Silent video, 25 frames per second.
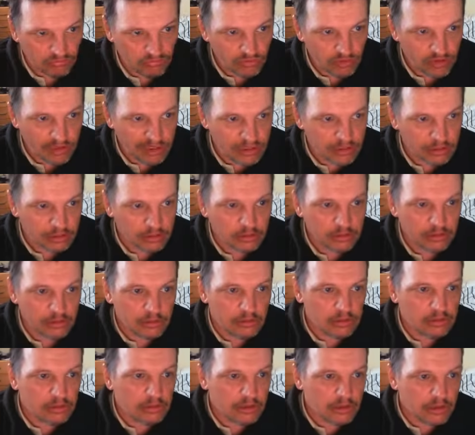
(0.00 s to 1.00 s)
red,
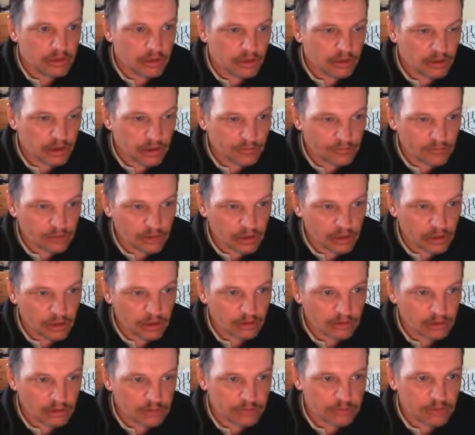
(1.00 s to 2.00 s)
another
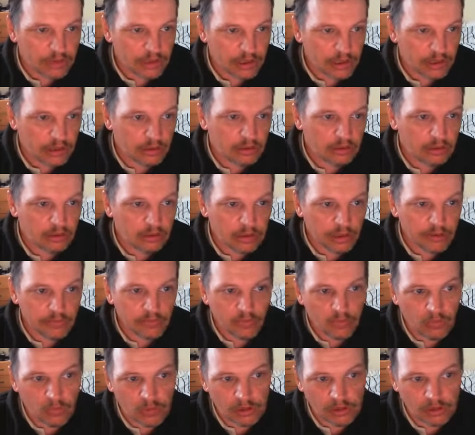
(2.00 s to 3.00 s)
carcass pink,
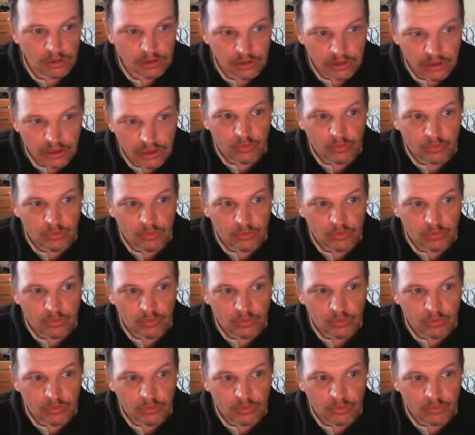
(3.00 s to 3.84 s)
another one yellow,